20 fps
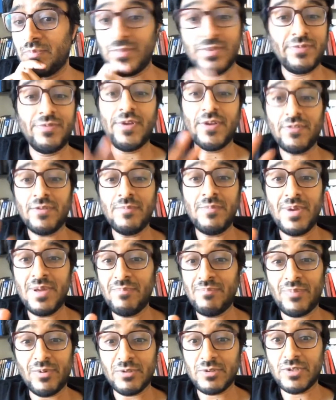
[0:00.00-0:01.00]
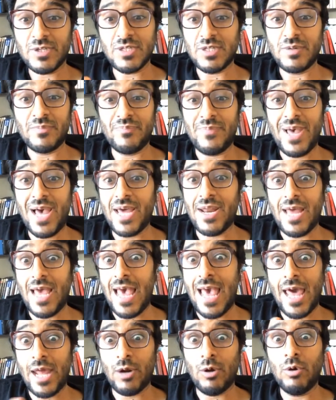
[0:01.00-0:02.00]
Doesn't mean Postgres are bad
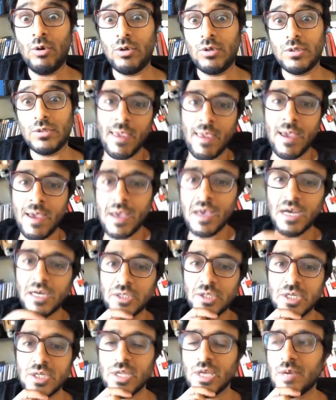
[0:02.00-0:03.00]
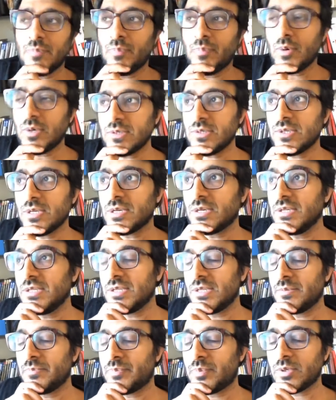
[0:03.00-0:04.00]
at all just like Postgres,
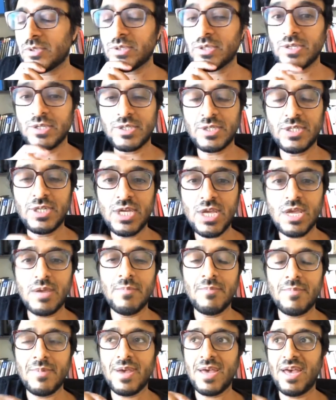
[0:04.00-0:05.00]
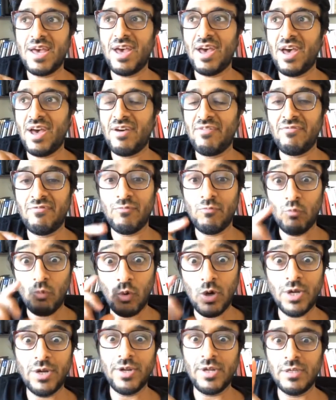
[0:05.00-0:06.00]
Postgres team have
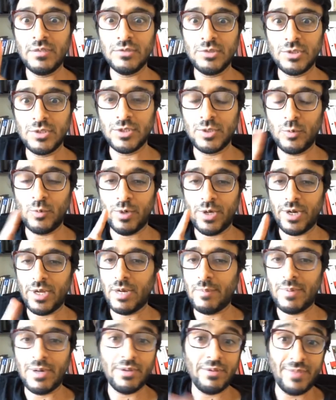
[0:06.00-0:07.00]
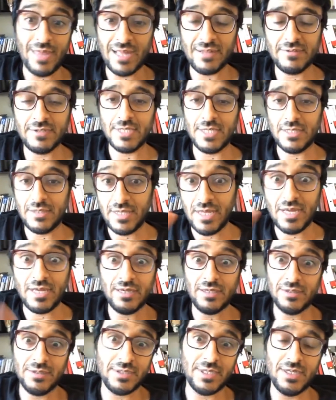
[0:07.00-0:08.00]
one engine to worry about. That's it,
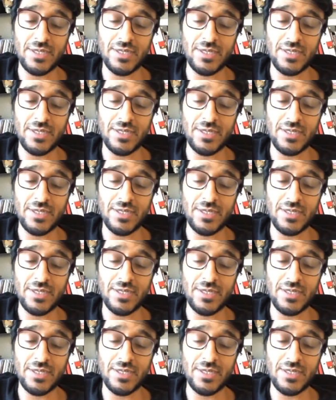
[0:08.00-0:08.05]
the